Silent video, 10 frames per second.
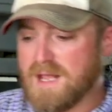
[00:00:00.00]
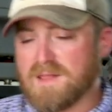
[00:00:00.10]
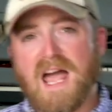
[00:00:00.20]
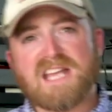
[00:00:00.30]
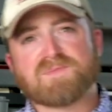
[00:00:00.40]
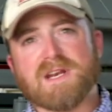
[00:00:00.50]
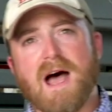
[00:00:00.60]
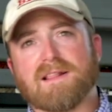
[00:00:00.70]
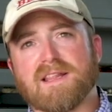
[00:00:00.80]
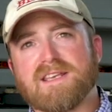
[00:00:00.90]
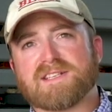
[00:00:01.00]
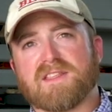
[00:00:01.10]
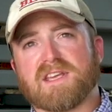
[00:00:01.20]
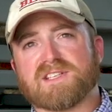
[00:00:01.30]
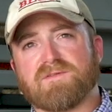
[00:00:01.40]
Last but not least, I
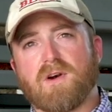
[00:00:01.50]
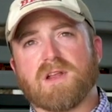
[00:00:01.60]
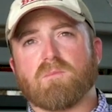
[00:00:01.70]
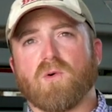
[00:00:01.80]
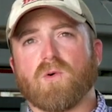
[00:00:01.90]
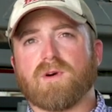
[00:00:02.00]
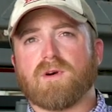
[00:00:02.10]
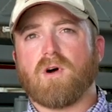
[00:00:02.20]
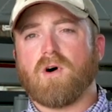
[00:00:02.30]
think it's very important